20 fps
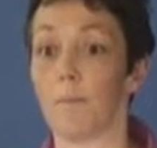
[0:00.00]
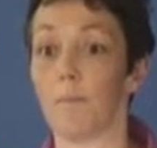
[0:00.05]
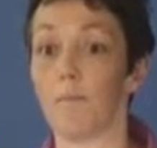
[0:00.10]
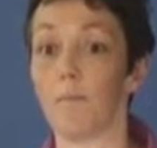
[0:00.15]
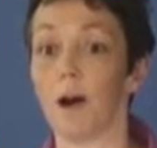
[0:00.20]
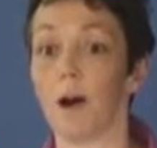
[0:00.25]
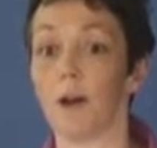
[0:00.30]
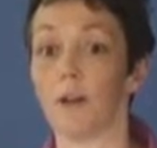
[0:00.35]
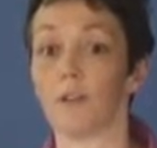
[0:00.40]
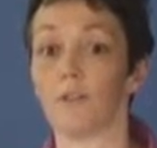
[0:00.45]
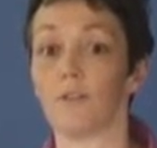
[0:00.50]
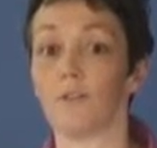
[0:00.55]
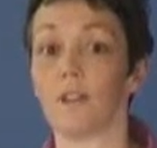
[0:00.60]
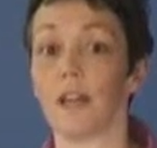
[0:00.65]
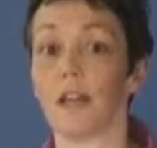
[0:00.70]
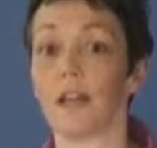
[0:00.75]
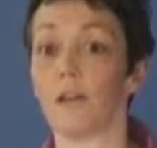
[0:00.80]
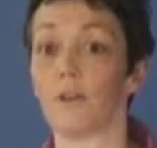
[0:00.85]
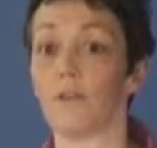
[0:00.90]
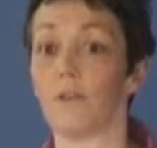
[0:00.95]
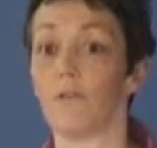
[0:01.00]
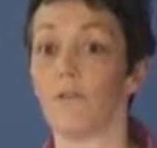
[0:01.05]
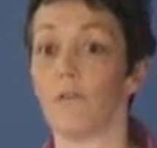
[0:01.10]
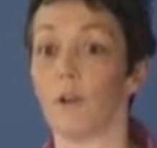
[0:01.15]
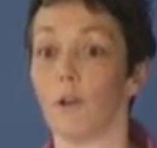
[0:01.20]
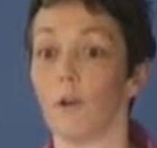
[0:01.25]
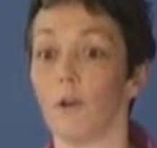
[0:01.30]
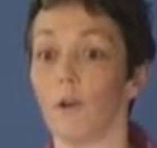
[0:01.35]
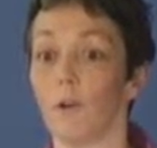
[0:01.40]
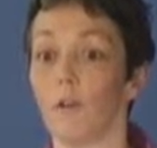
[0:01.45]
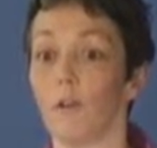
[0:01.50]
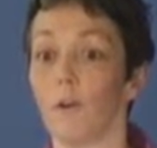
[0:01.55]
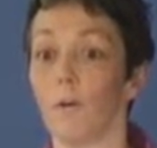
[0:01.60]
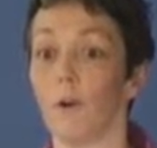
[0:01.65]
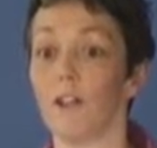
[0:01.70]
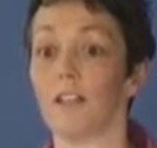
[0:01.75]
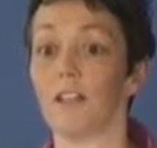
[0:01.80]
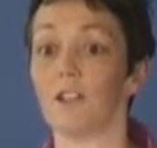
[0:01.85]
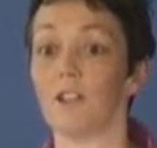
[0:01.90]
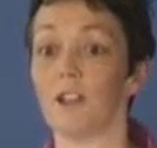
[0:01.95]
at Barts have taken the view that
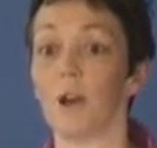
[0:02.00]
it is